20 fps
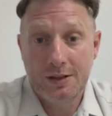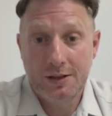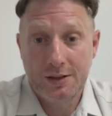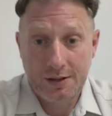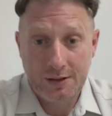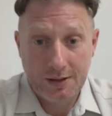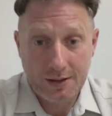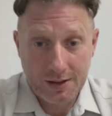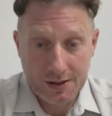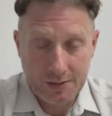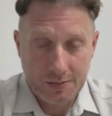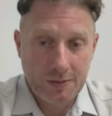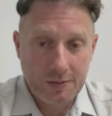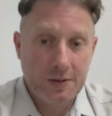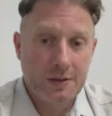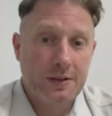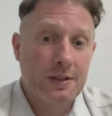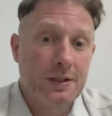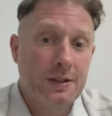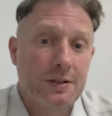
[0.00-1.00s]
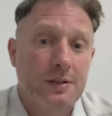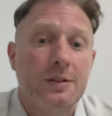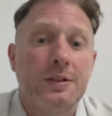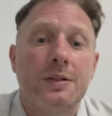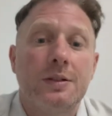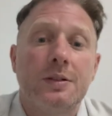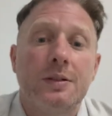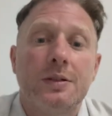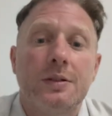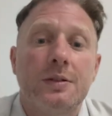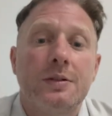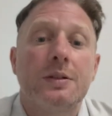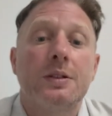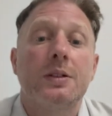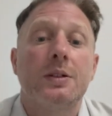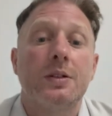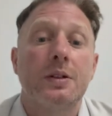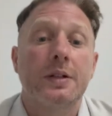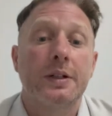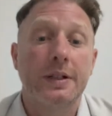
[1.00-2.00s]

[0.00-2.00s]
And I asked my dad, could I